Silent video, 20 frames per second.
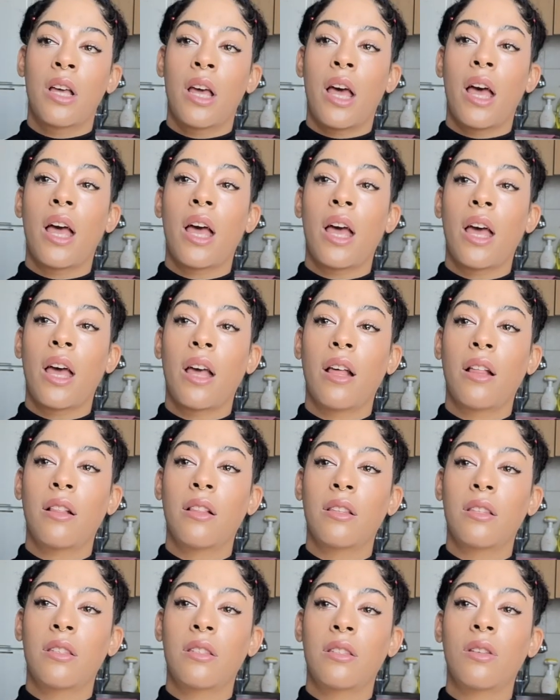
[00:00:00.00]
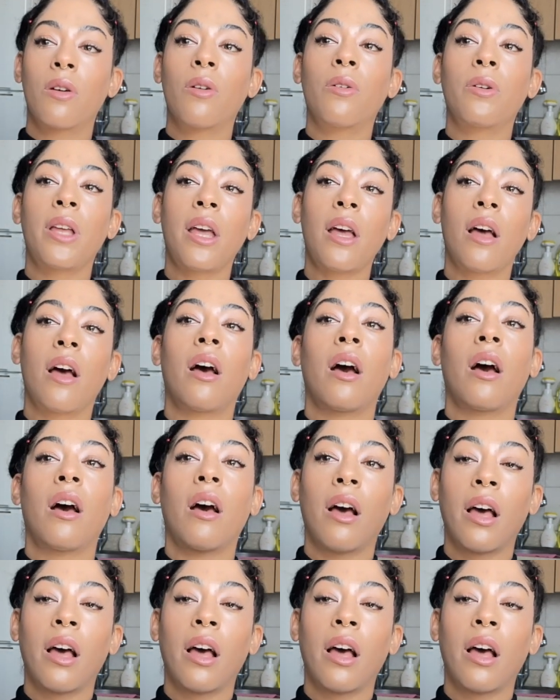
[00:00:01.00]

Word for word: And so yeah,